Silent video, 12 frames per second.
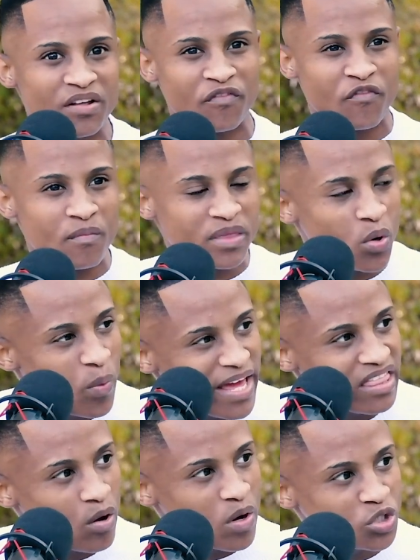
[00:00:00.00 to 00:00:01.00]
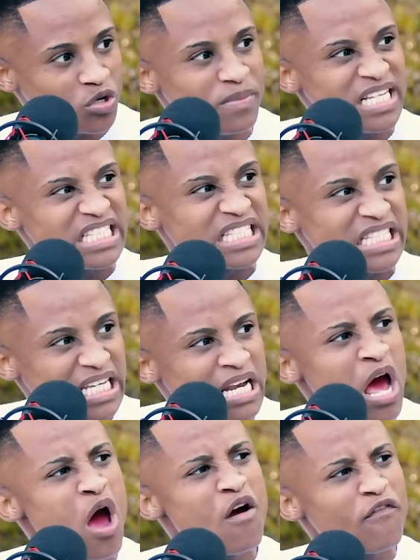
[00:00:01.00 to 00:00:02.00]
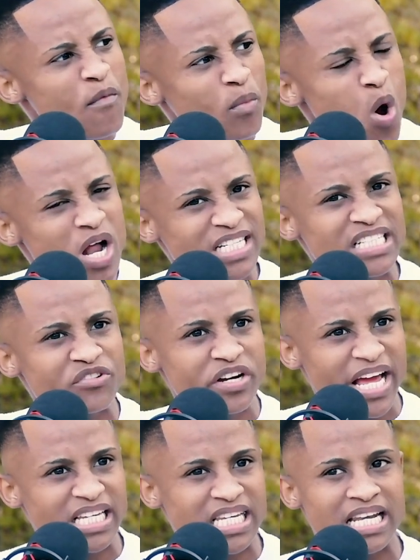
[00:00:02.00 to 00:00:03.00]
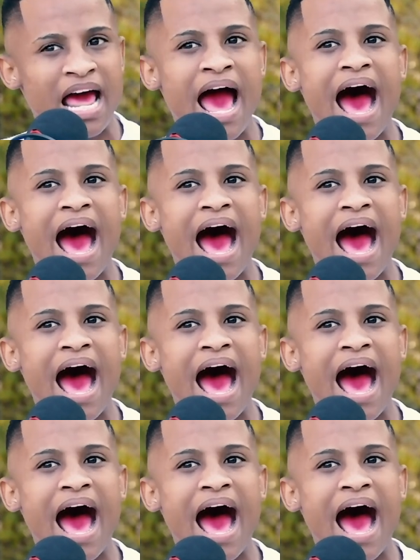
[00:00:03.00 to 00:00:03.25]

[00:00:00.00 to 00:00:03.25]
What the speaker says: from the way they want to be seen, from content creation.